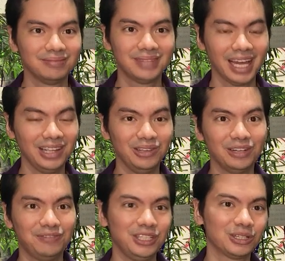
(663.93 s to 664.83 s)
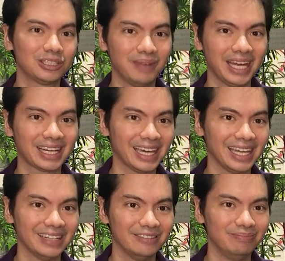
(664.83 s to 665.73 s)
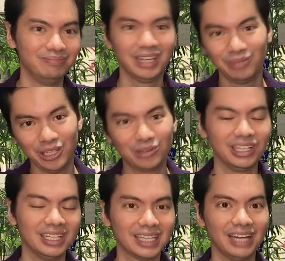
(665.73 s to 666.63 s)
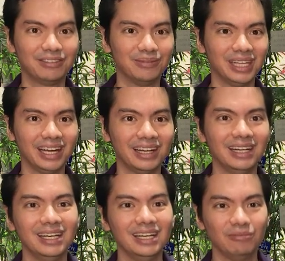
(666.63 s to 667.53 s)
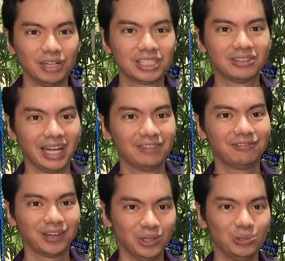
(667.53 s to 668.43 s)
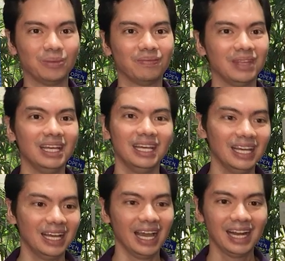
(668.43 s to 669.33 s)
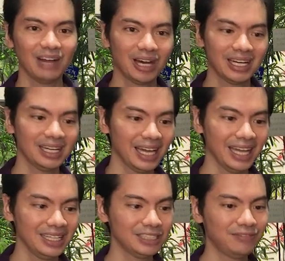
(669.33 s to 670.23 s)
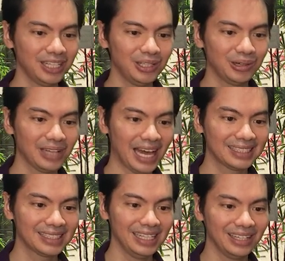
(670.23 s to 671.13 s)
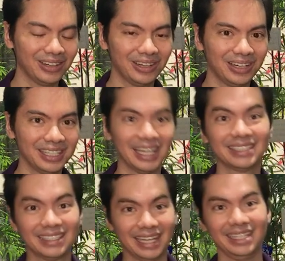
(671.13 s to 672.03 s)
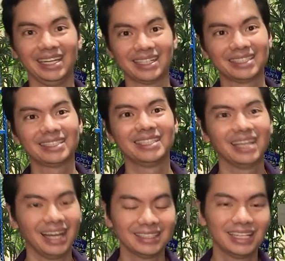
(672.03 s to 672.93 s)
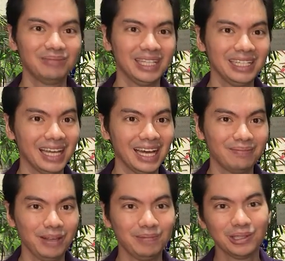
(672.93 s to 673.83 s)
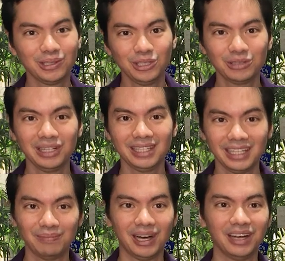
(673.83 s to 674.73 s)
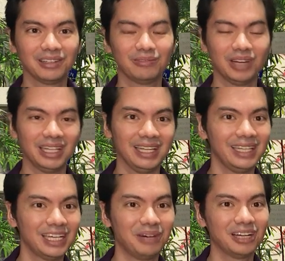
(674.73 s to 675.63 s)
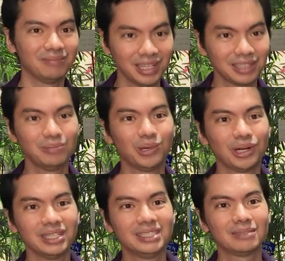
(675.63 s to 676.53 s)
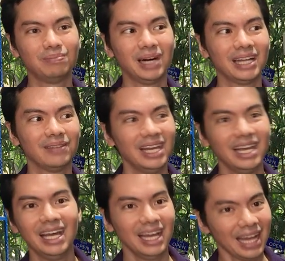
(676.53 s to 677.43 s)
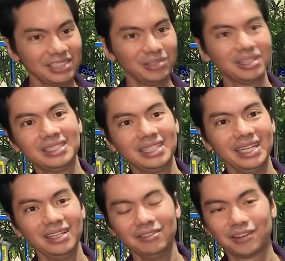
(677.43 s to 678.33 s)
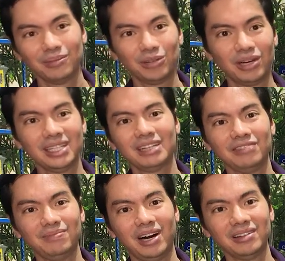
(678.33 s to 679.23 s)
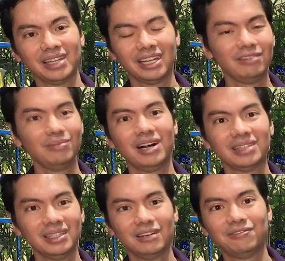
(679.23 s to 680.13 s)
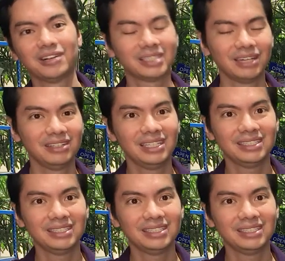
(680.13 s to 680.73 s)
telling you the feature spec and maybe you can decide from there what's right for you. And I want to end this video lastly on aesthetics. Something that people don't usually think about when they think about motherboards, but as you can see from the one that we mounted the 470